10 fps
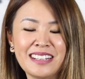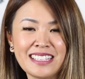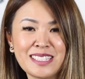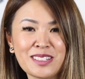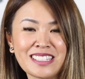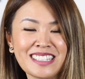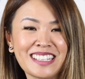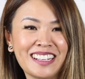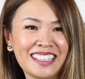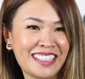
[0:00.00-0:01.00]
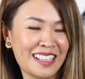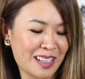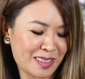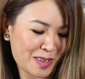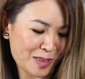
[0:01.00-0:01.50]
seriously can't get it
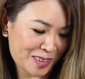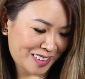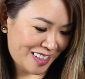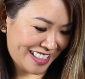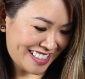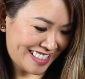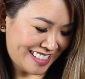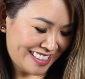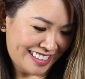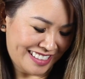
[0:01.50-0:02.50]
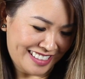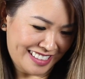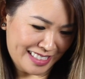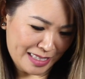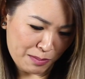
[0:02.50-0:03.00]
out. Hold on, guys.
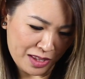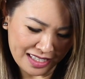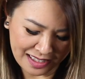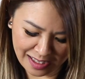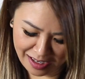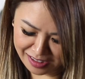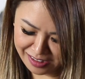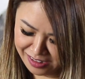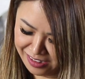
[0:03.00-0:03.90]
Something's stuck.